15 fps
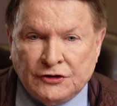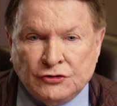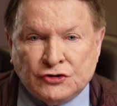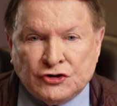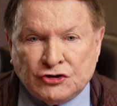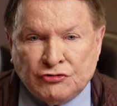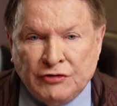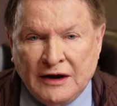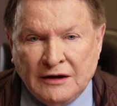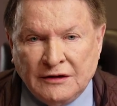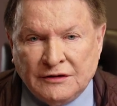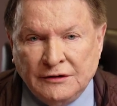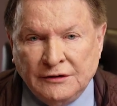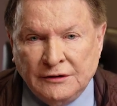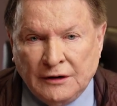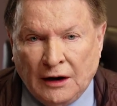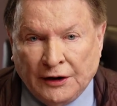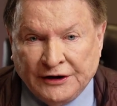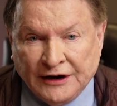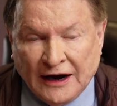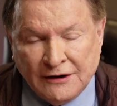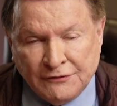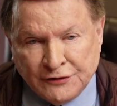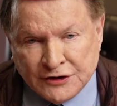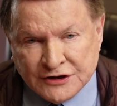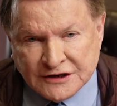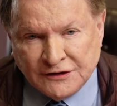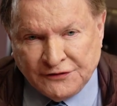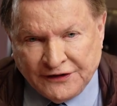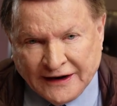to strengthen
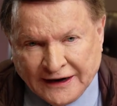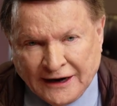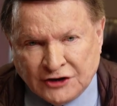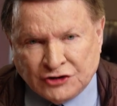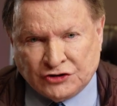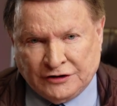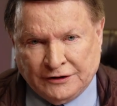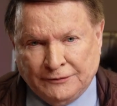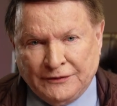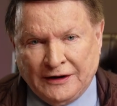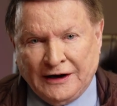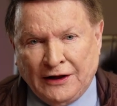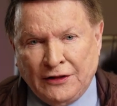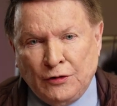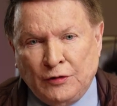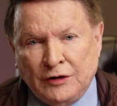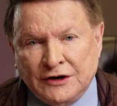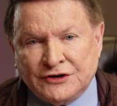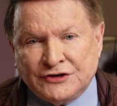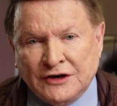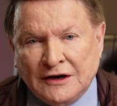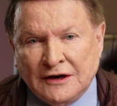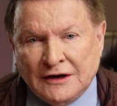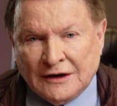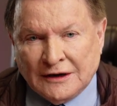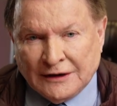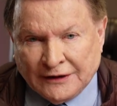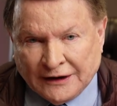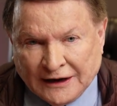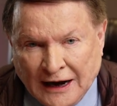diversification. In other words,
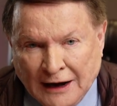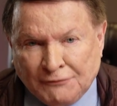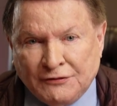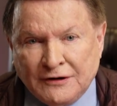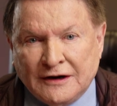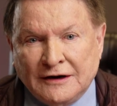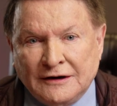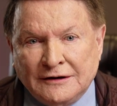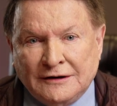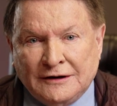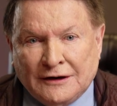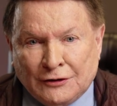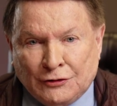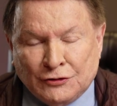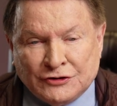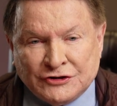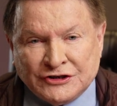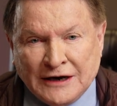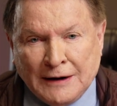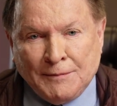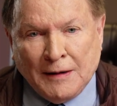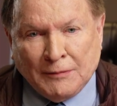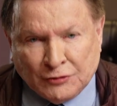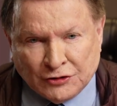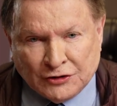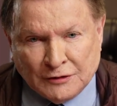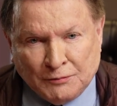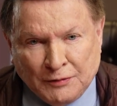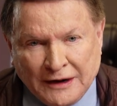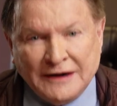that Africa could step up to
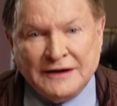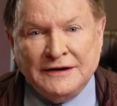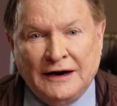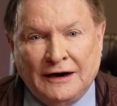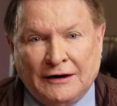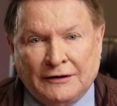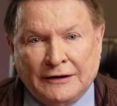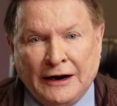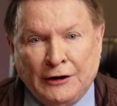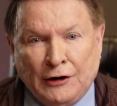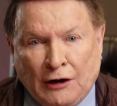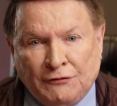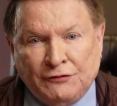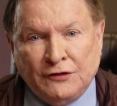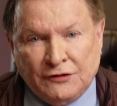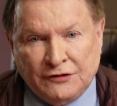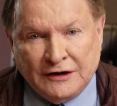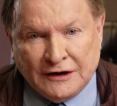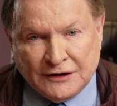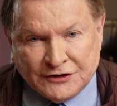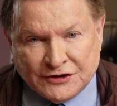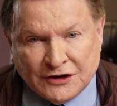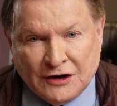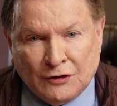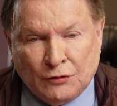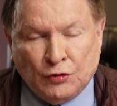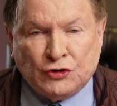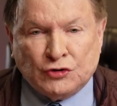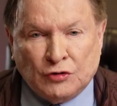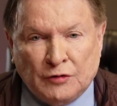the plate now and offer things
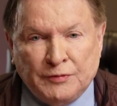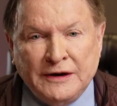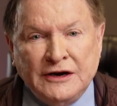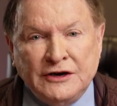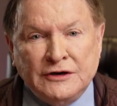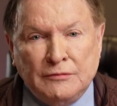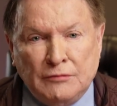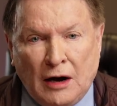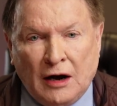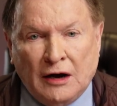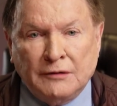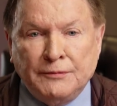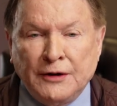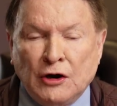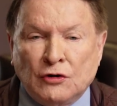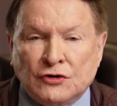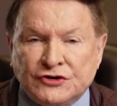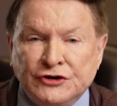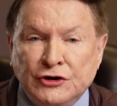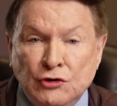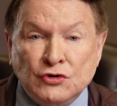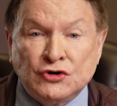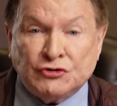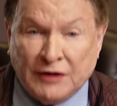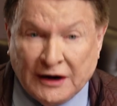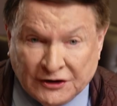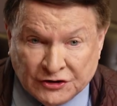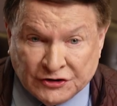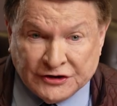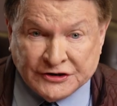which will be in demand because new
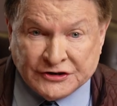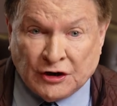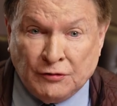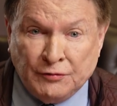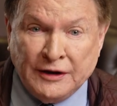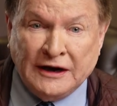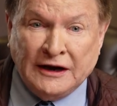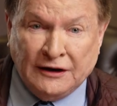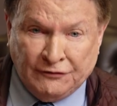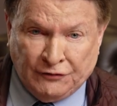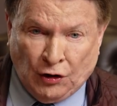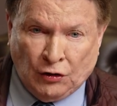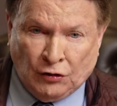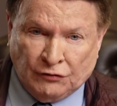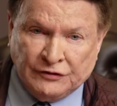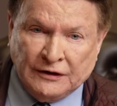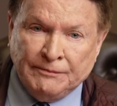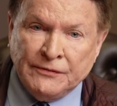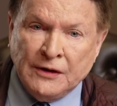strategies are being evolved